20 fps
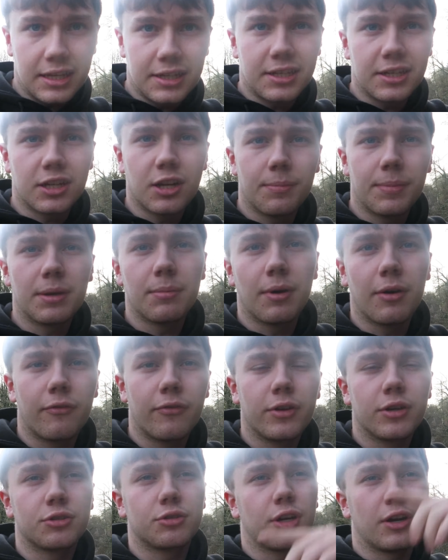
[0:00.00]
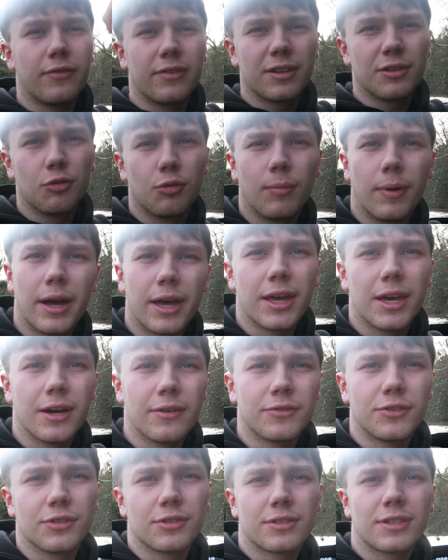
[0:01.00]
literally going to be my first drive. Ignore my hair,
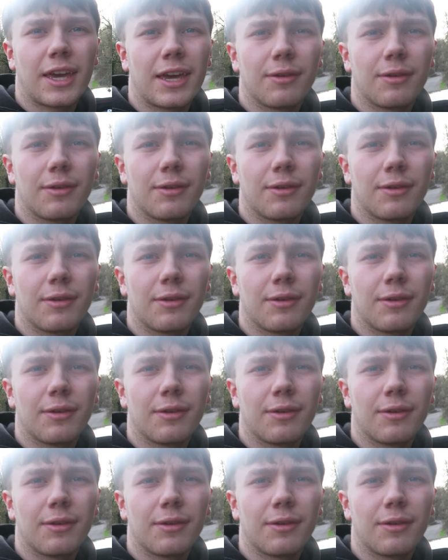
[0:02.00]
I've just